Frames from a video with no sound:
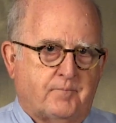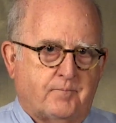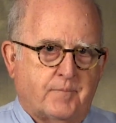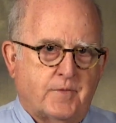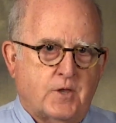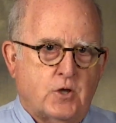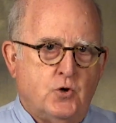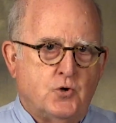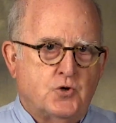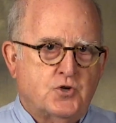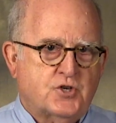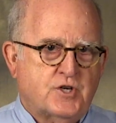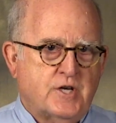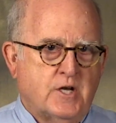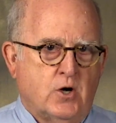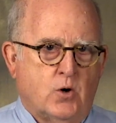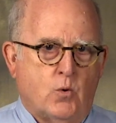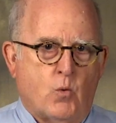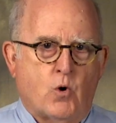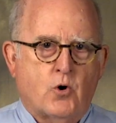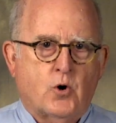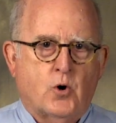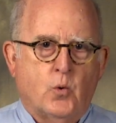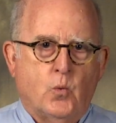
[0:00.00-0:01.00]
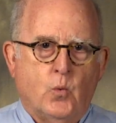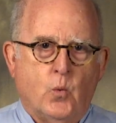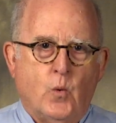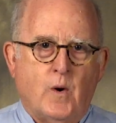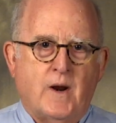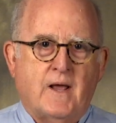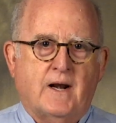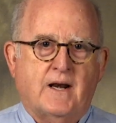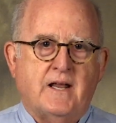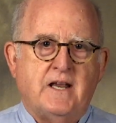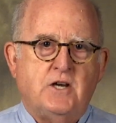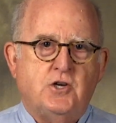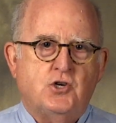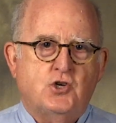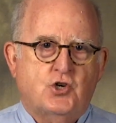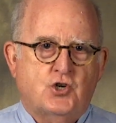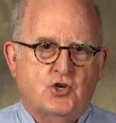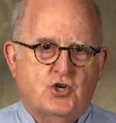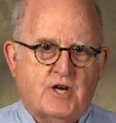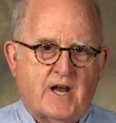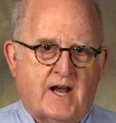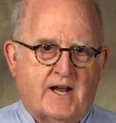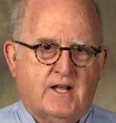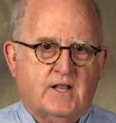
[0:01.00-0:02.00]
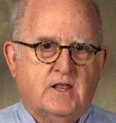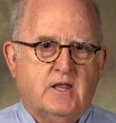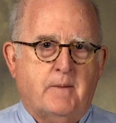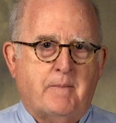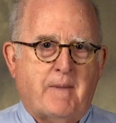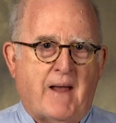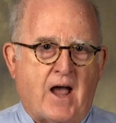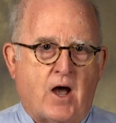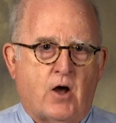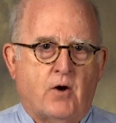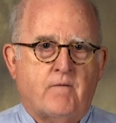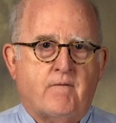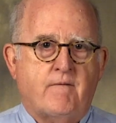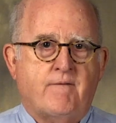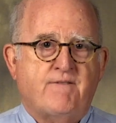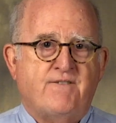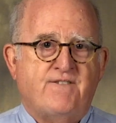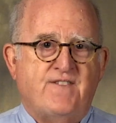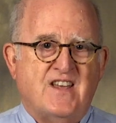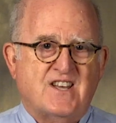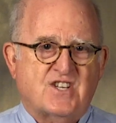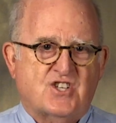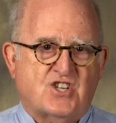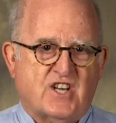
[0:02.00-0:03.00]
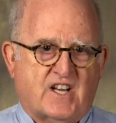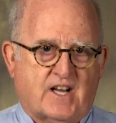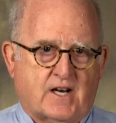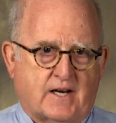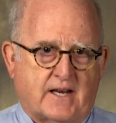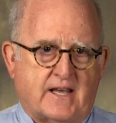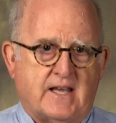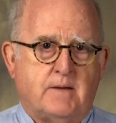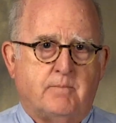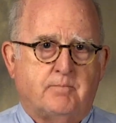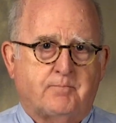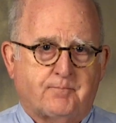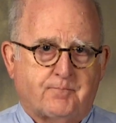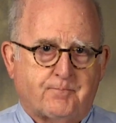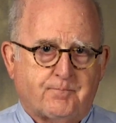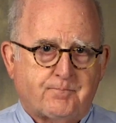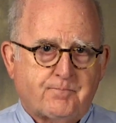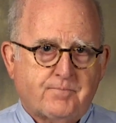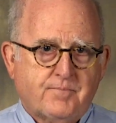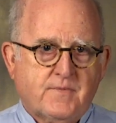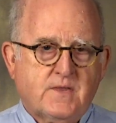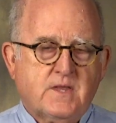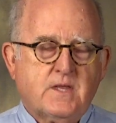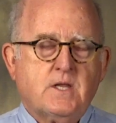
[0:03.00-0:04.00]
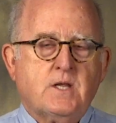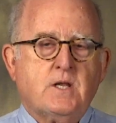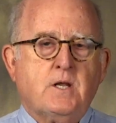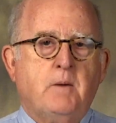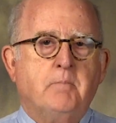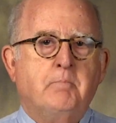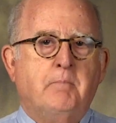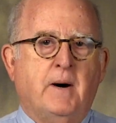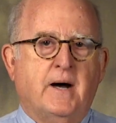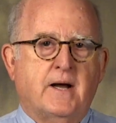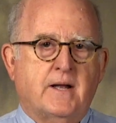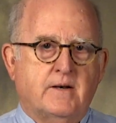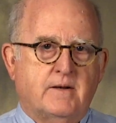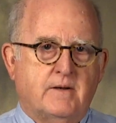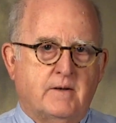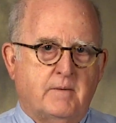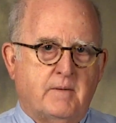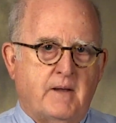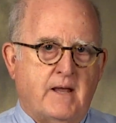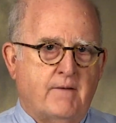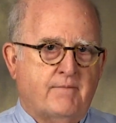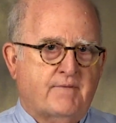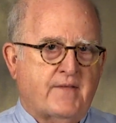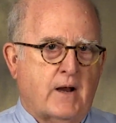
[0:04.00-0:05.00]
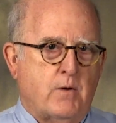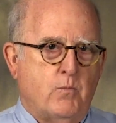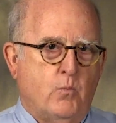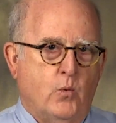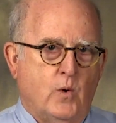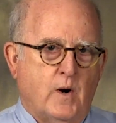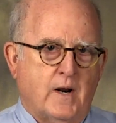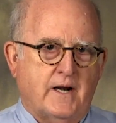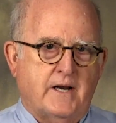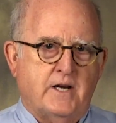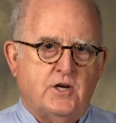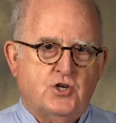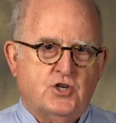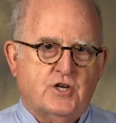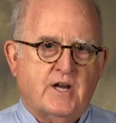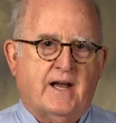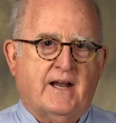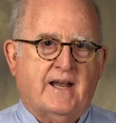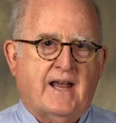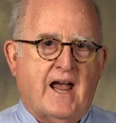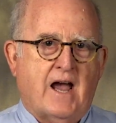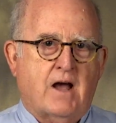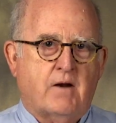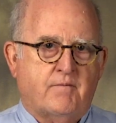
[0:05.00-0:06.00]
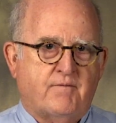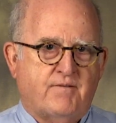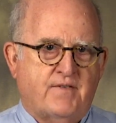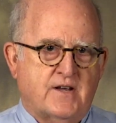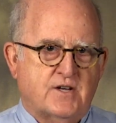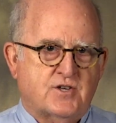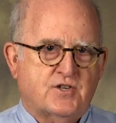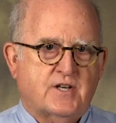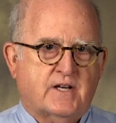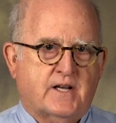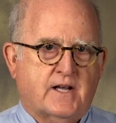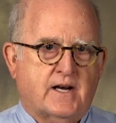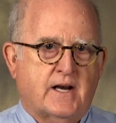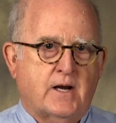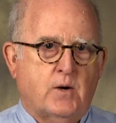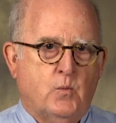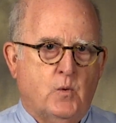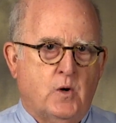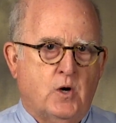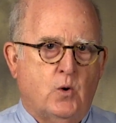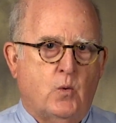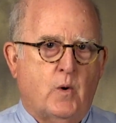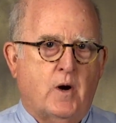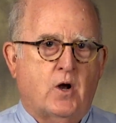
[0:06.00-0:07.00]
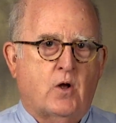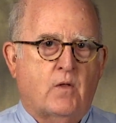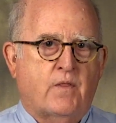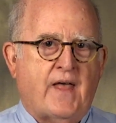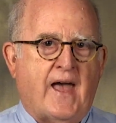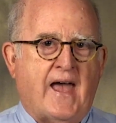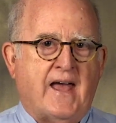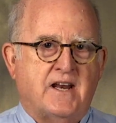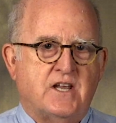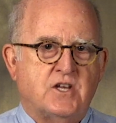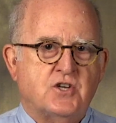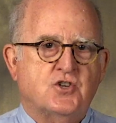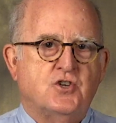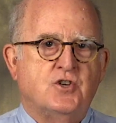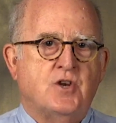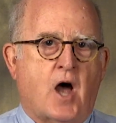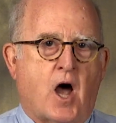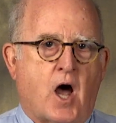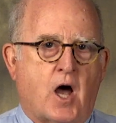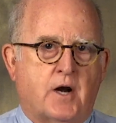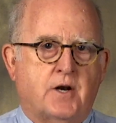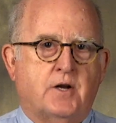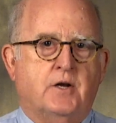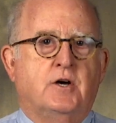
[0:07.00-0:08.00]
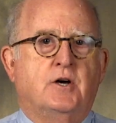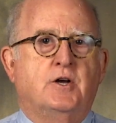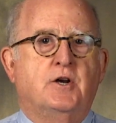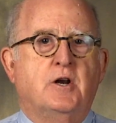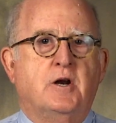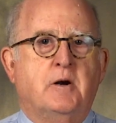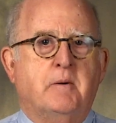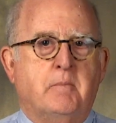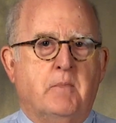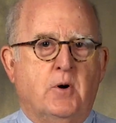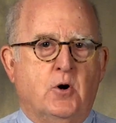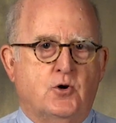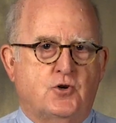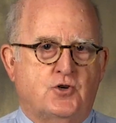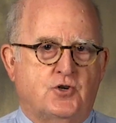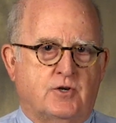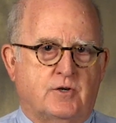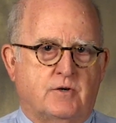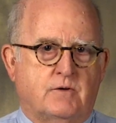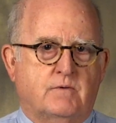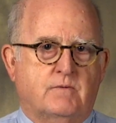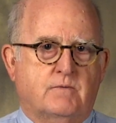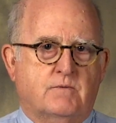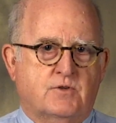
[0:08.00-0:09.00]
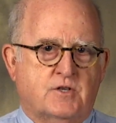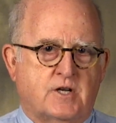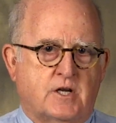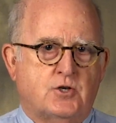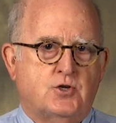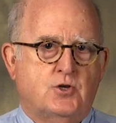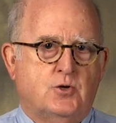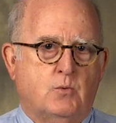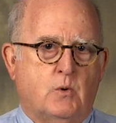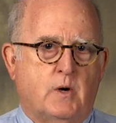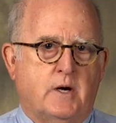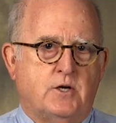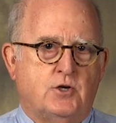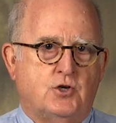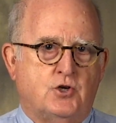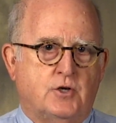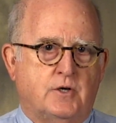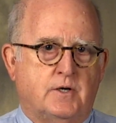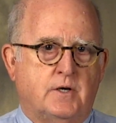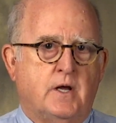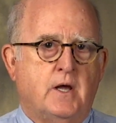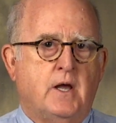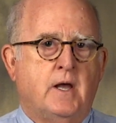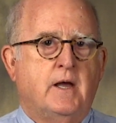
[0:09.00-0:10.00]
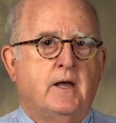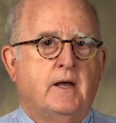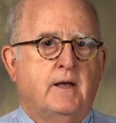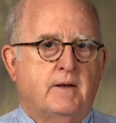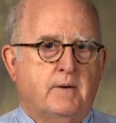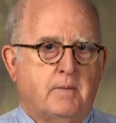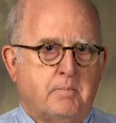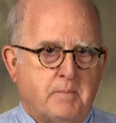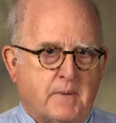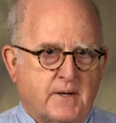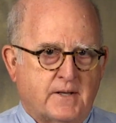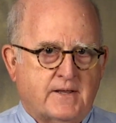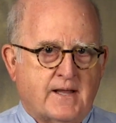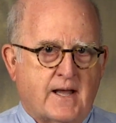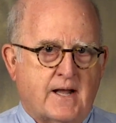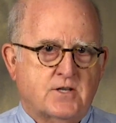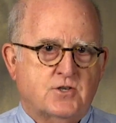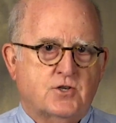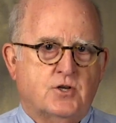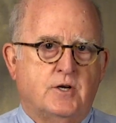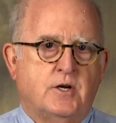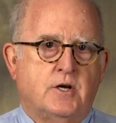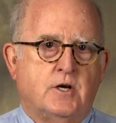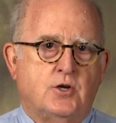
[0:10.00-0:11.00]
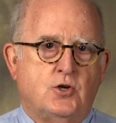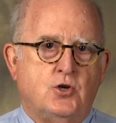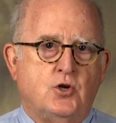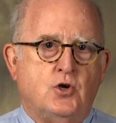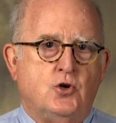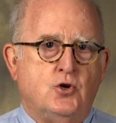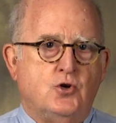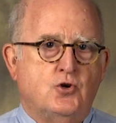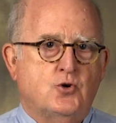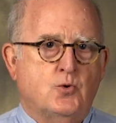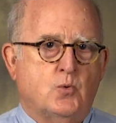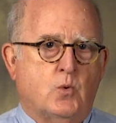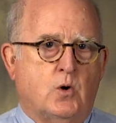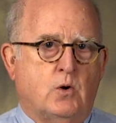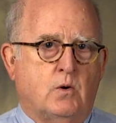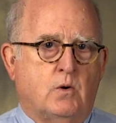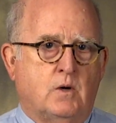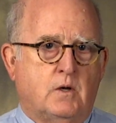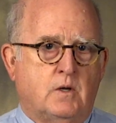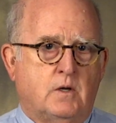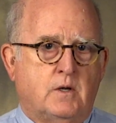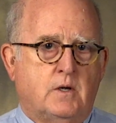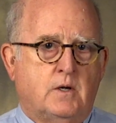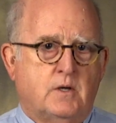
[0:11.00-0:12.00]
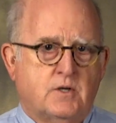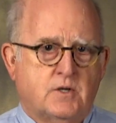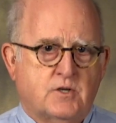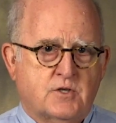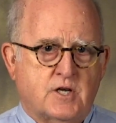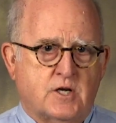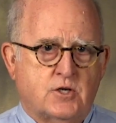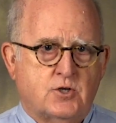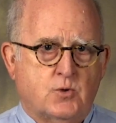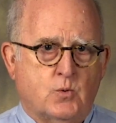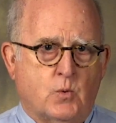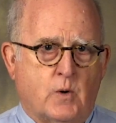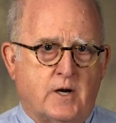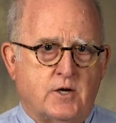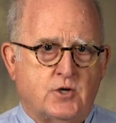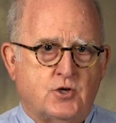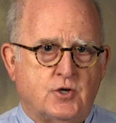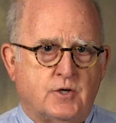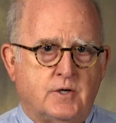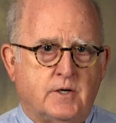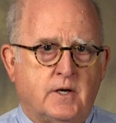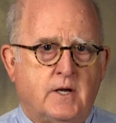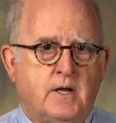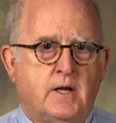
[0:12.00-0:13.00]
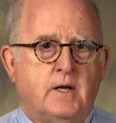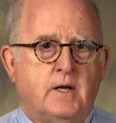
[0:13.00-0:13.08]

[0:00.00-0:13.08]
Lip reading: You still want to really check them out physically. But if they really check out physically real well, that is not an emergent situation, but that's an unusual situation.